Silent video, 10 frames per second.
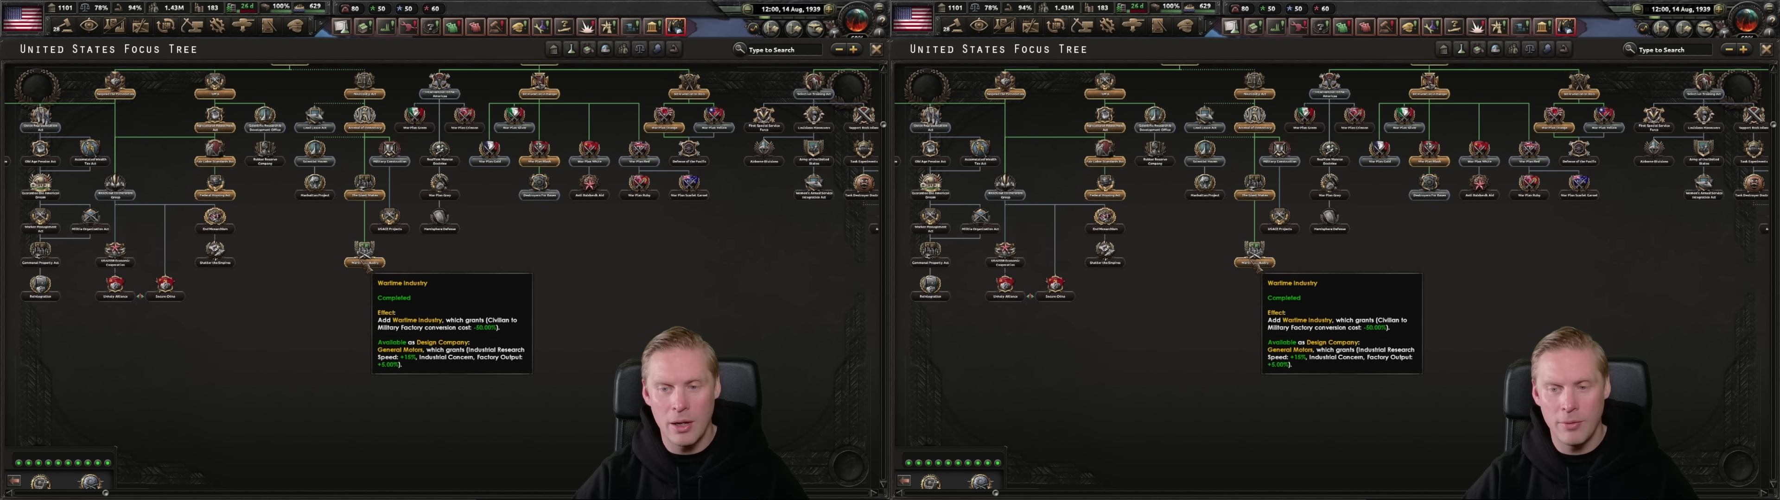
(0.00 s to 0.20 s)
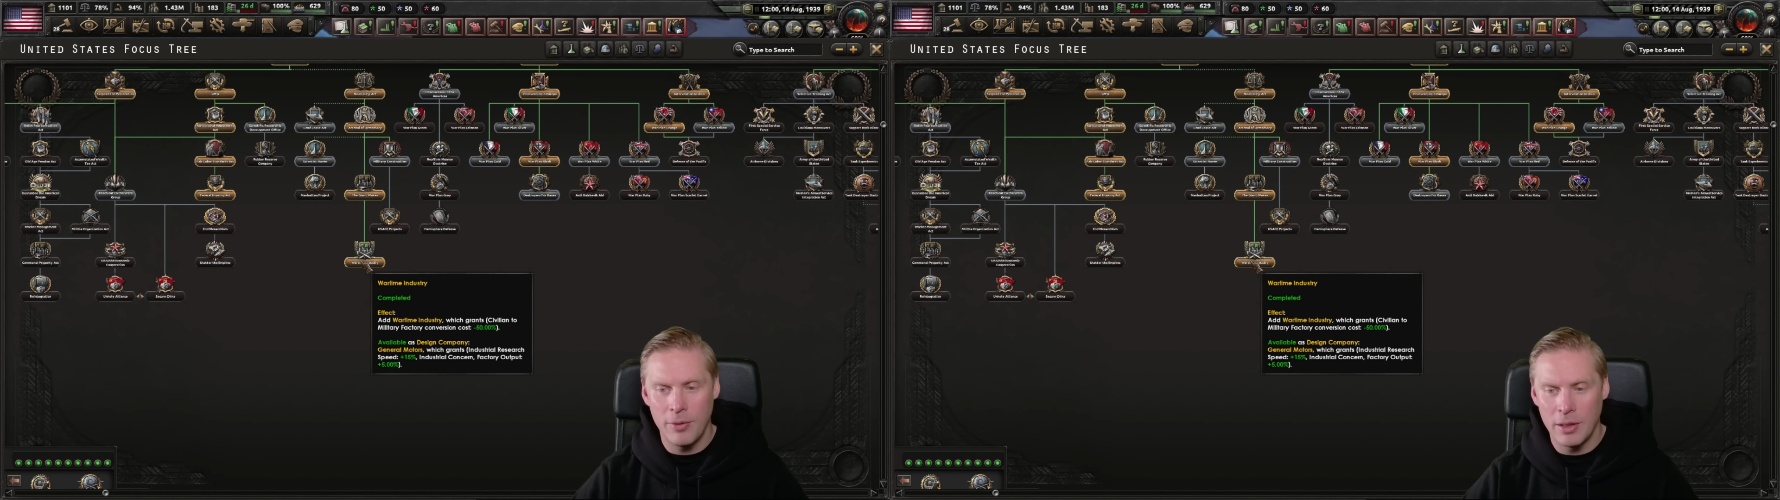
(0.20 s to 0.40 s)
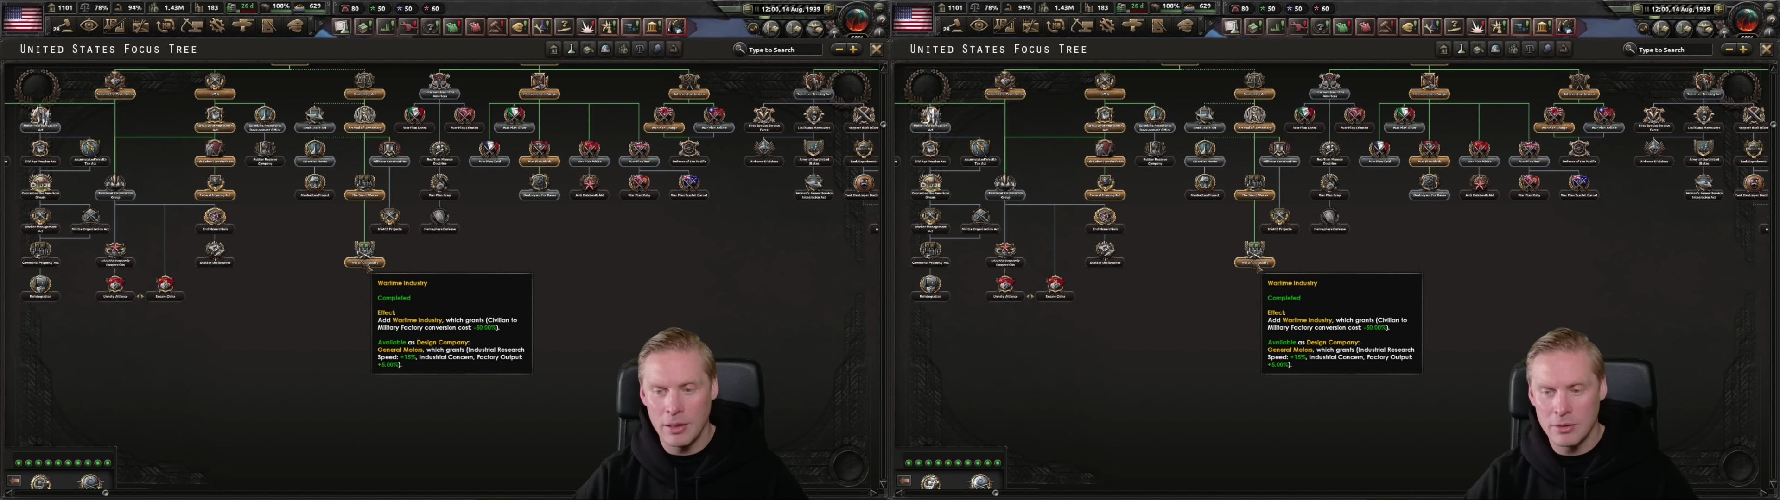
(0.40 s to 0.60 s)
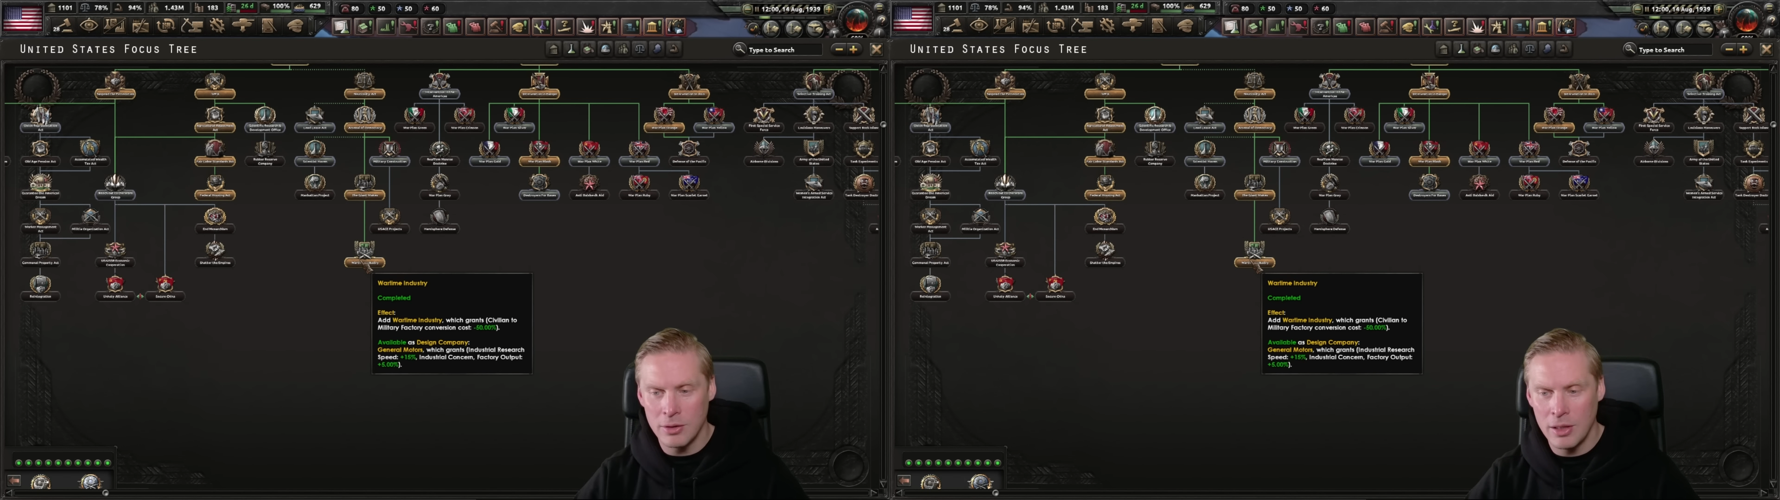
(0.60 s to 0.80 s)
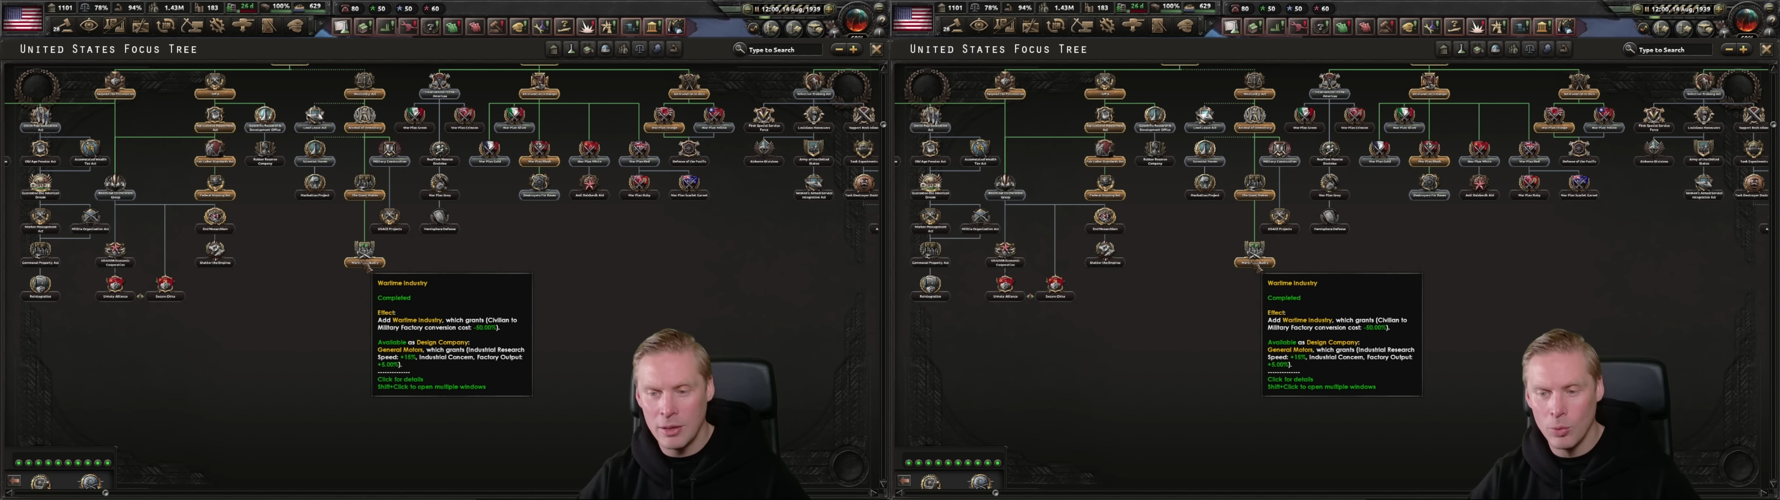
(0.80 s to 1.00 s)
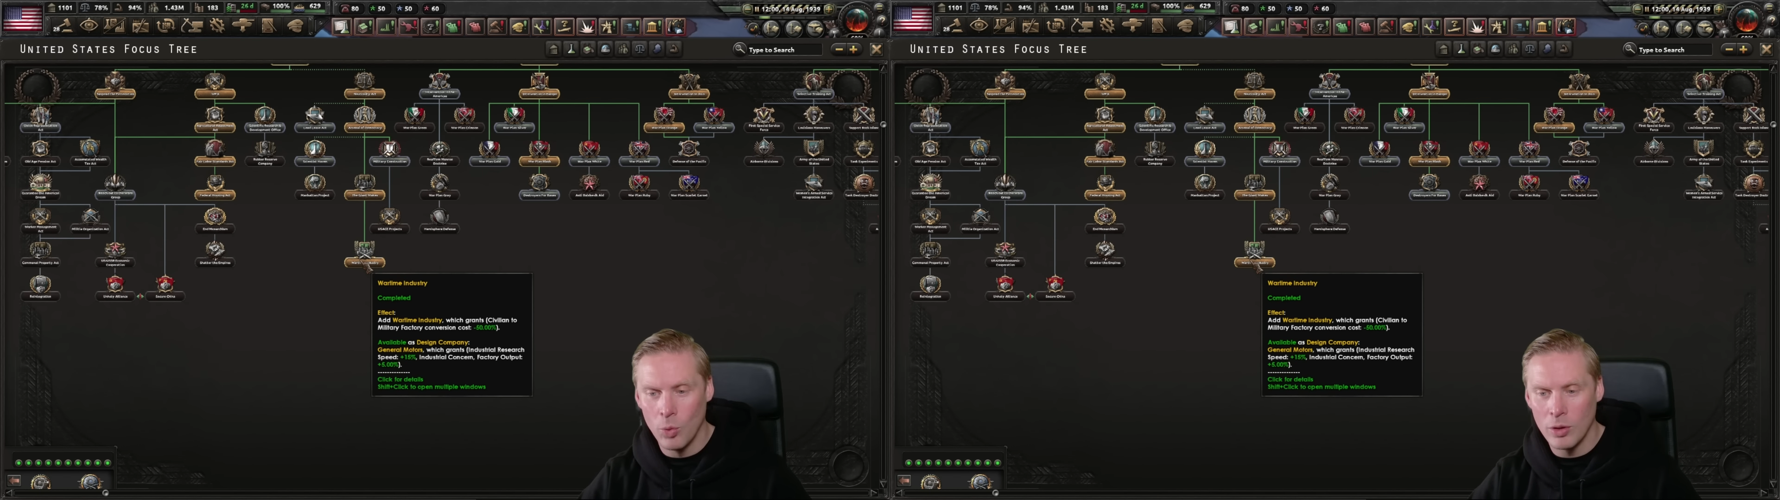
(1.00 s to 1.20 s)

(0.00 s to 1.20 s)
I think it's in